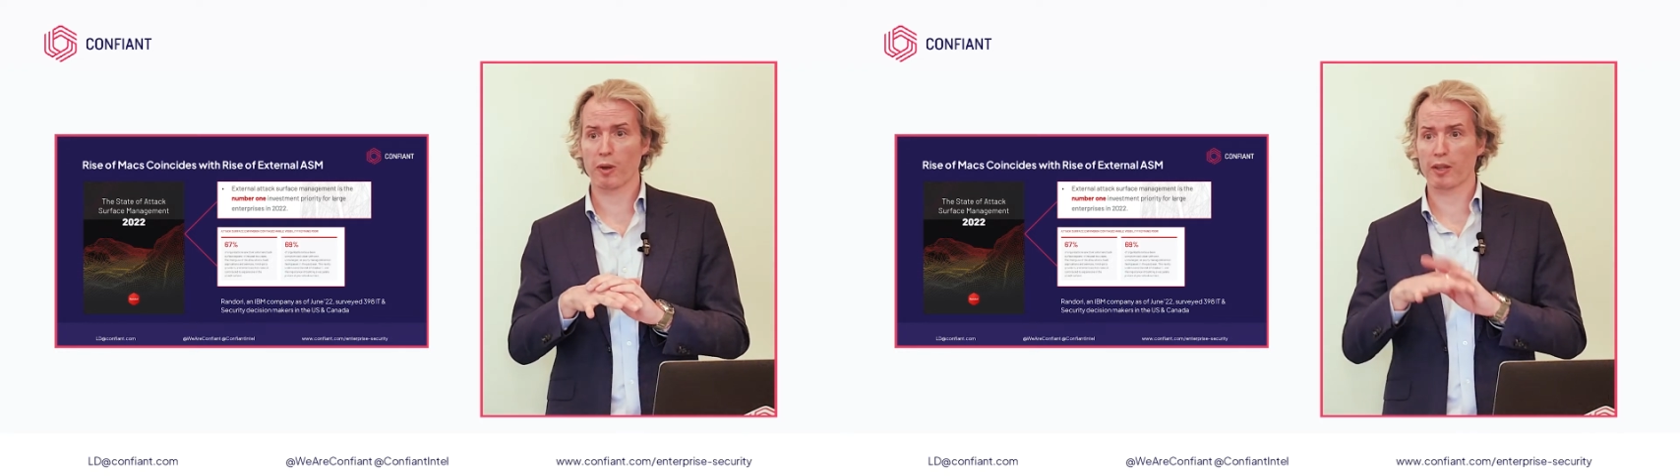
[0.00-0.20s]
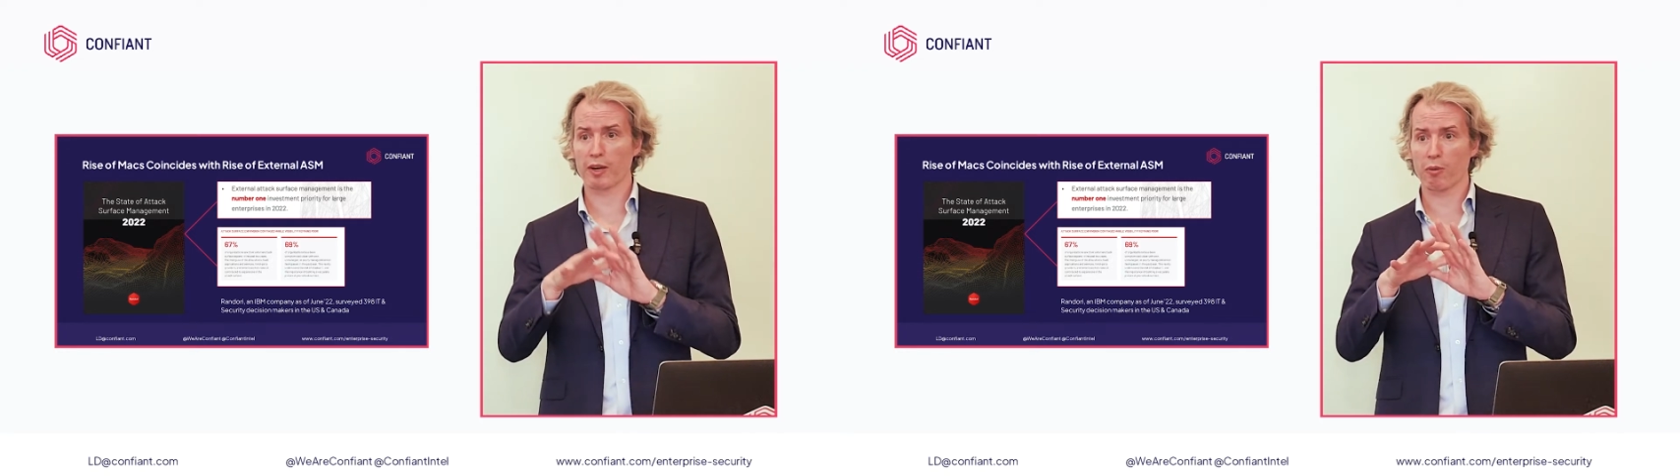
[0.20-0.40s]

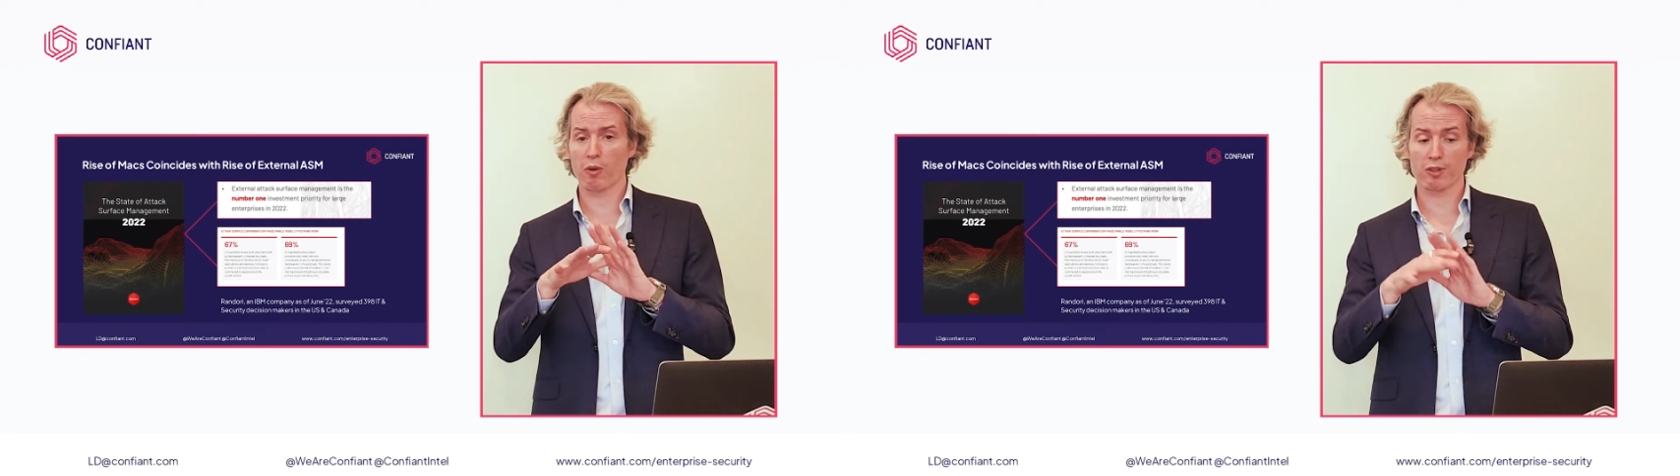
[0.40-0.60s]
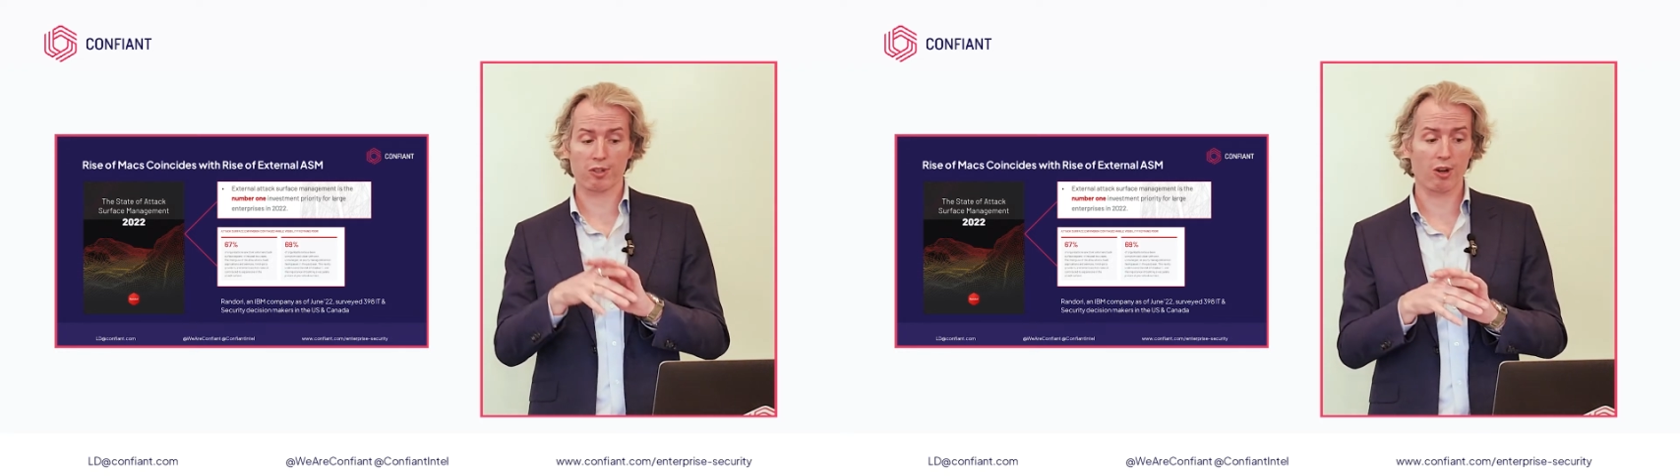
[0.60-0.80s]
me and that I
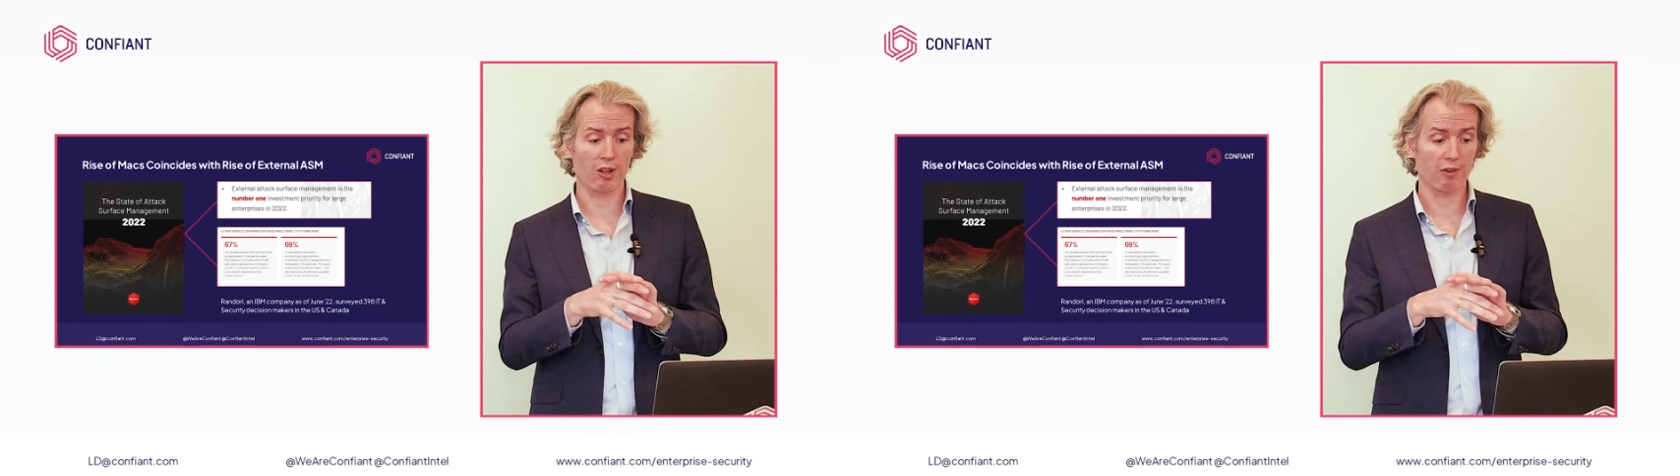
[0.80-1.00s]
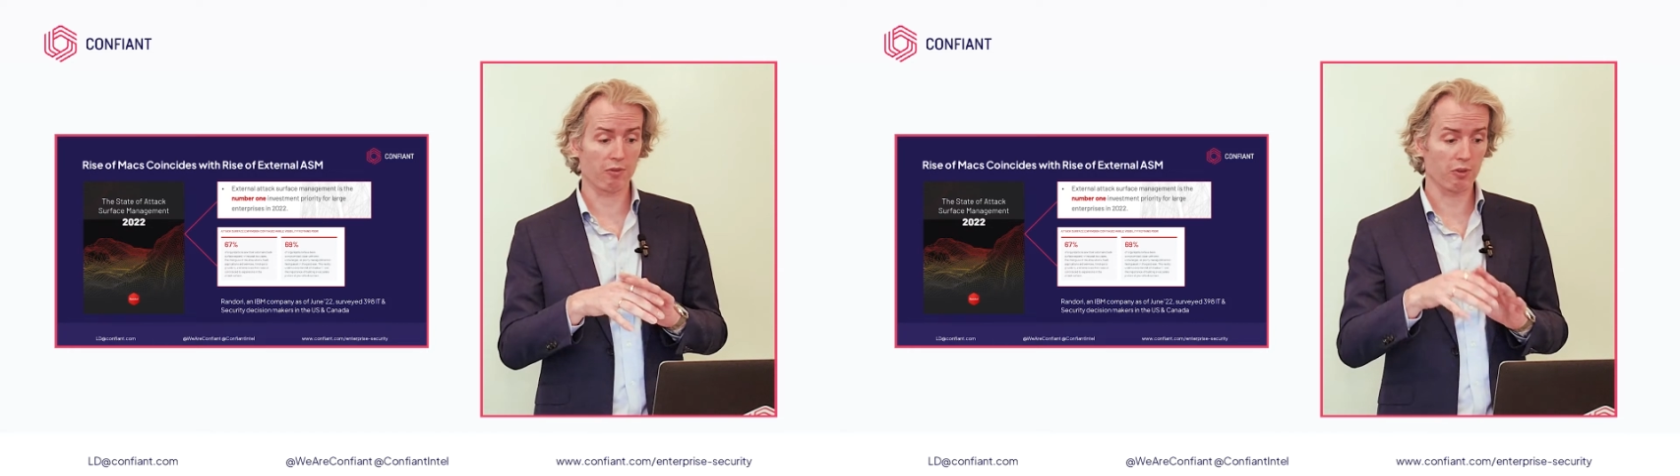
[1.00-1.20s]
wanted to
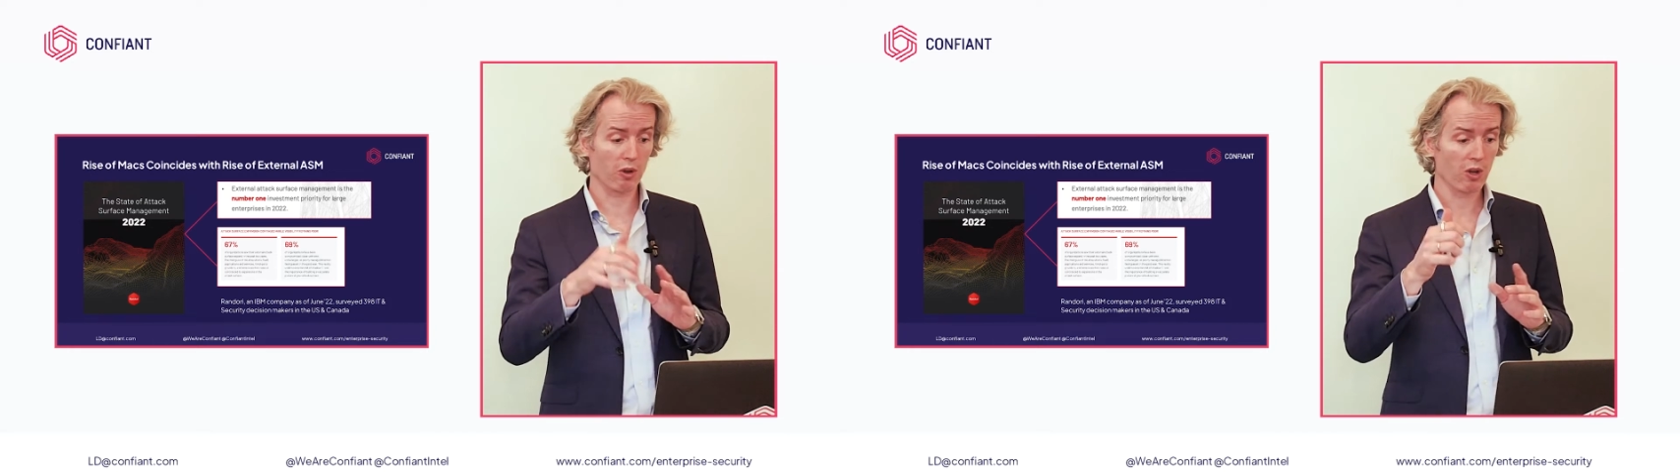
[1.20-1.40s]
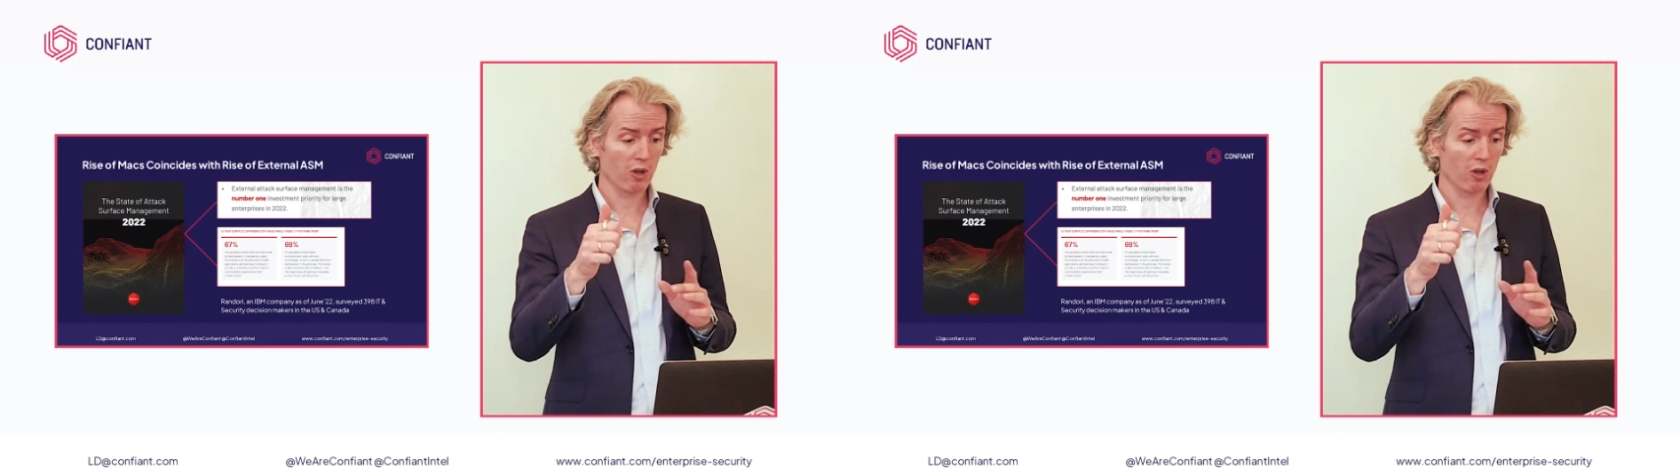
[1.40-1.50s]
call out for you.